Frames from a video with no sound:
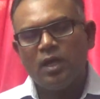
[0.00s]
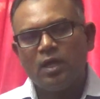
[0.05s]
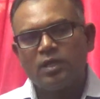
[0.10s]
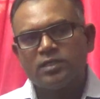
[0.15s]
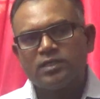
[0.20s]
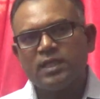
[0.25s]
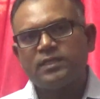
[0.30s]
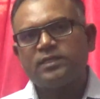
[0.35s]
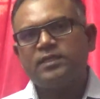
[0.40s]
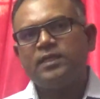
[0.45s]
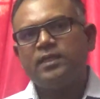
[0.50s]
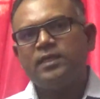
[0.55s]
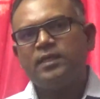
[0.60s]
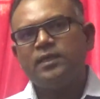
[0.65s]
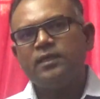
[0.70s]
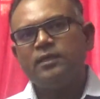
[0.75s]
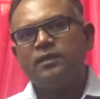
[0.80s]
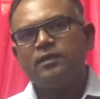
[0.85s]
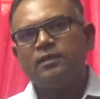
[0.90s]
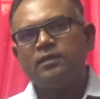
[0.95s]

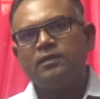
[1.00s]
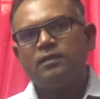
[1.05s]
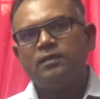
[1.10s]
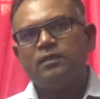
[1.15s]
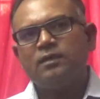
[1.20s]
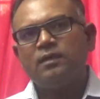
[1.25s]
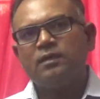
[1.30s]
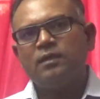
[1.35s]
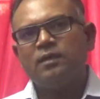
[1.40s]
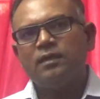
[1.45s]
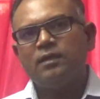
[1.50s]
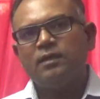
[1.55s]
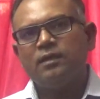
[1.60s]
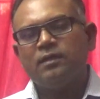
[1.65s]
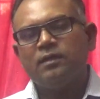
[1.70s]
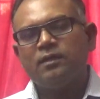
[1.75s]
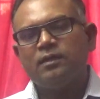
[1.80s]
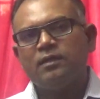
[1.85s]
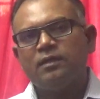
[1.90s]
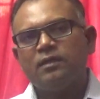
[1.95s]
Sati
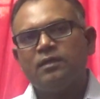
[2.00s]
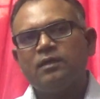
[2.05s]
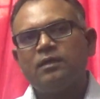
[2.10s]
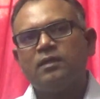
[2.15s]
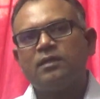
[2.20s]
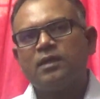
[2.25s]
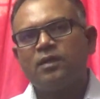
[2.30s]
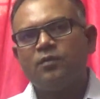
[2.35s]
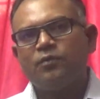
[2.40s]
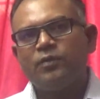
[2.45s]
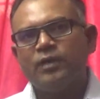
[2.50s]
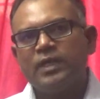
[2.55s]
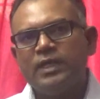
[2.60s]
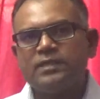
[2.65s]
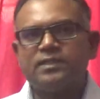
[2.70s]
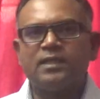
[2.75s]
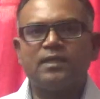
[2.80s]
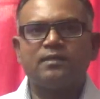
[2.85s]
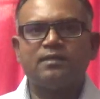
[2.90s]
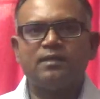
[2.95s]
now
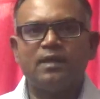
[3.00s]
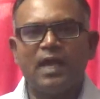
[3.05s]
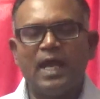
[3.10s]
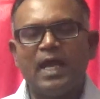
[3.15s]
is an